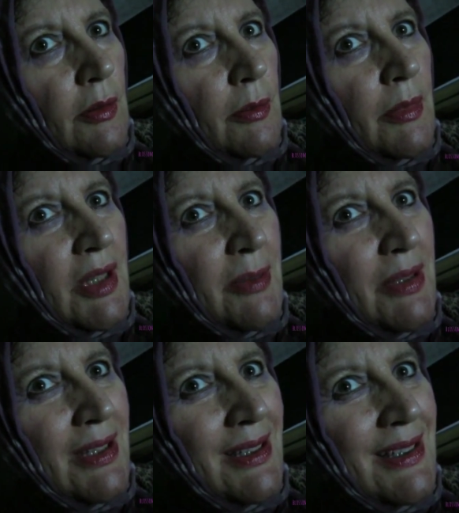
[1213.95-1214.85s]

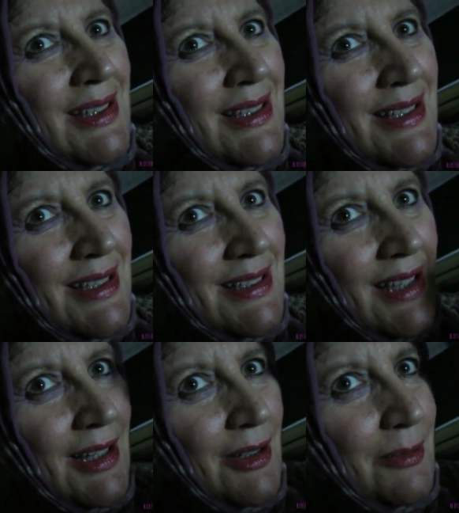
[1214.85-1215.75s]
maybe this is
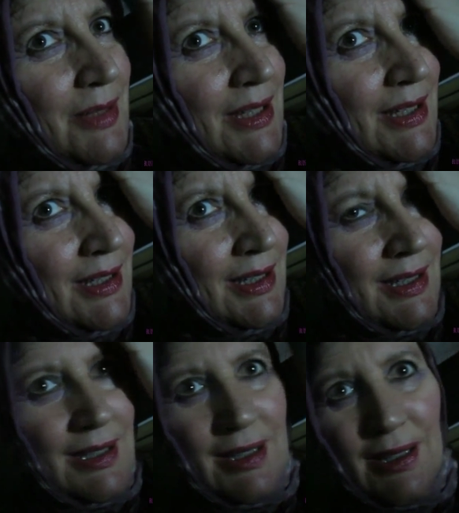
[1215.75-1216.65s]
how my
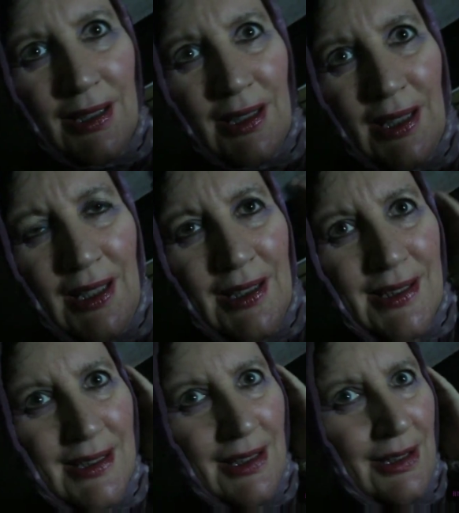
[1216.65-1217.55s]

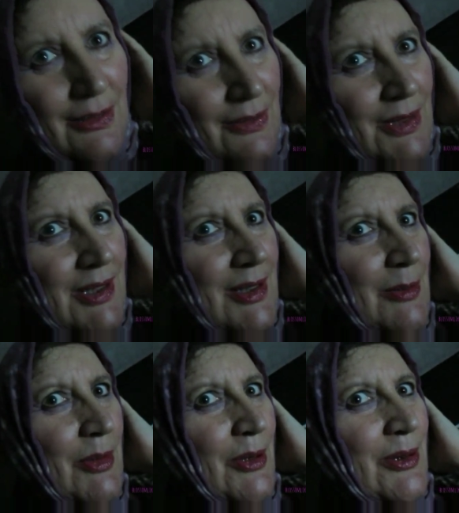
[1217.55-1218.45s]
headscarf was
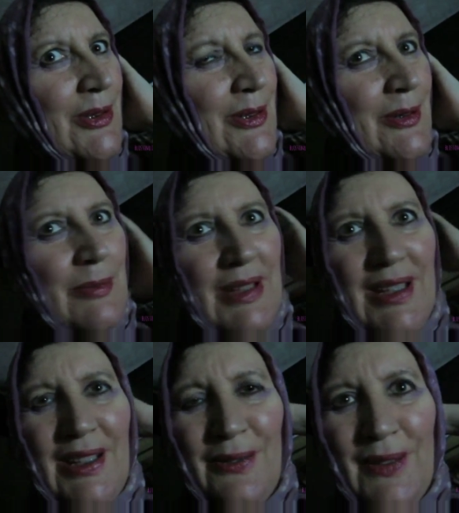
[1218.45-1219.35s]
supposed to
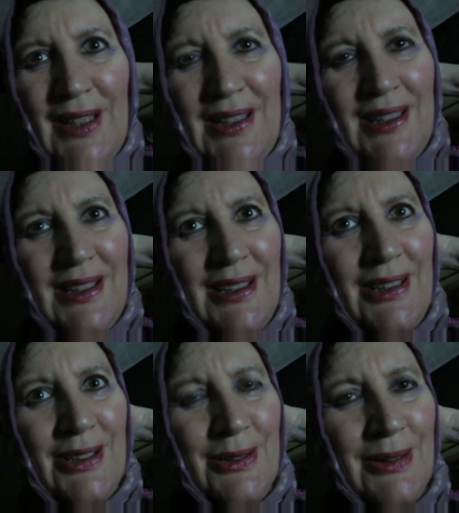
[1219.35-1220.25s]
be. If I didn't
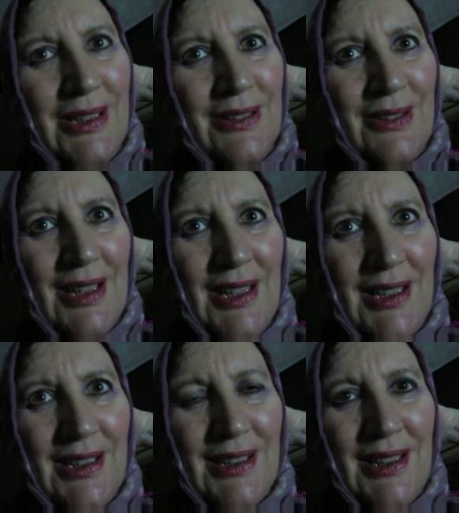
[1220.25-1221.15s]
do it
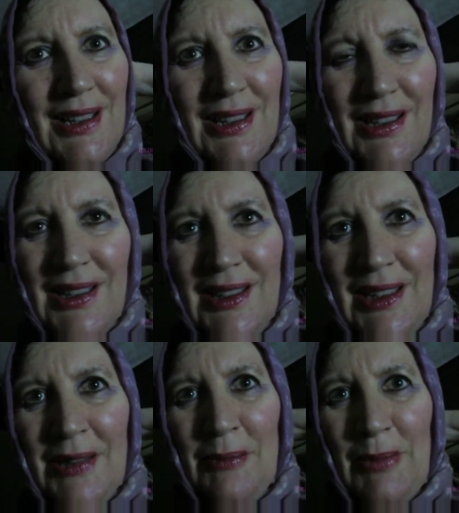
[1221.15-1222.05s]
right,
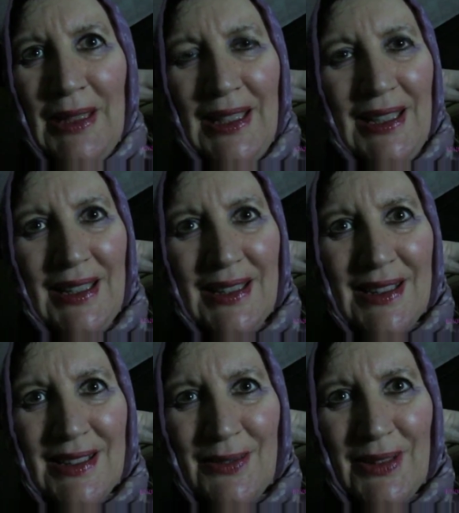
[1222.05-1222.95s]
then
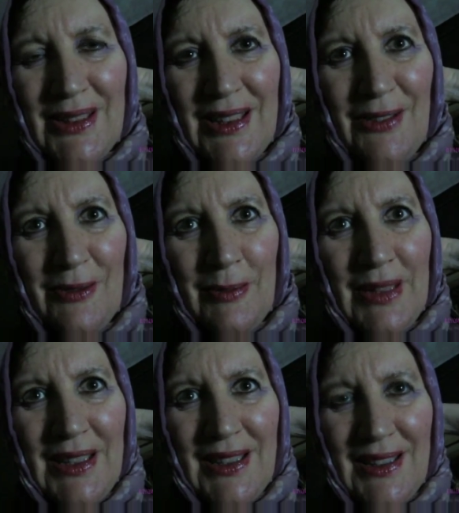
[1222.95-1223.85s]
please forgive me.